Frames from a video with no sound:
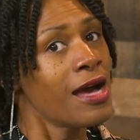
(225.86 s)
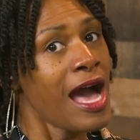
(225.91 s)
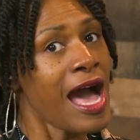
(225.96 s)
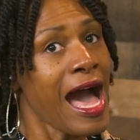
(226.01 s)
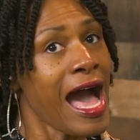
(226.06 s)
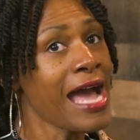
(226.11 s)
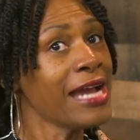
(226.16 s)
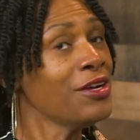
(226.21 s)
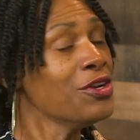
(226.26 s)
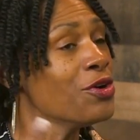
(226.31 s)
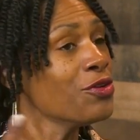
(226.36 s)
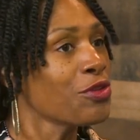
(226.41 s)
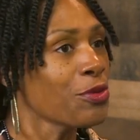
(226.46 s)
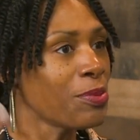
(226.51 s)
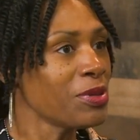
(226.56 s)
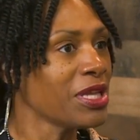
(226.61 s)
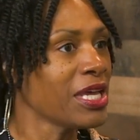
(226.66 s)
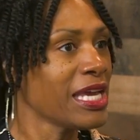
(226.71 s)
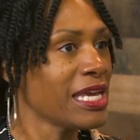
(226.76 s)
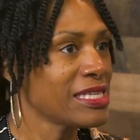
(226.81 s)
I know the
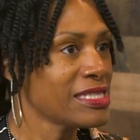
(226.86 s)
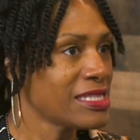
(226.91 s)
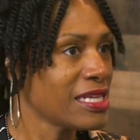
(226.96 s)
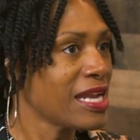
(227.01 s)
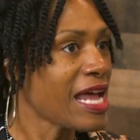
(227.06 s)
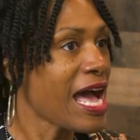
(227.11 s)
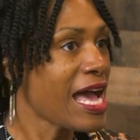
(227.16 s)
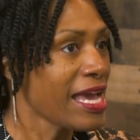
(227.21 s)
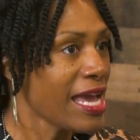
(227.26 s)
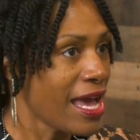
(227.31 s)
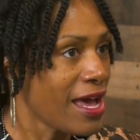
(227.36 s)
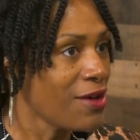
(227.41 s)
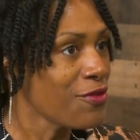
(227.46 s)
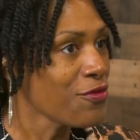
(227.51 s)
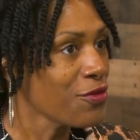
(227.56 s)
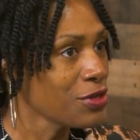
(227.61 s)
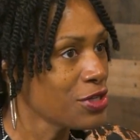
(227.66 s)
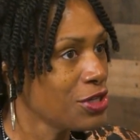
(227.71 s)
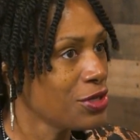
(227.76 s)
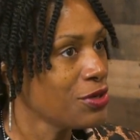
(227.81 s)
plans that I have
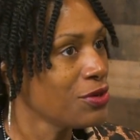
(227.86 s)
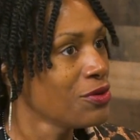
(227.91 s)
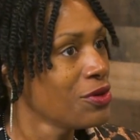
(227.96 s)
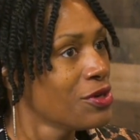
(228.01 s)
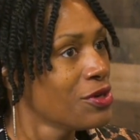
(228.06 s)
for you.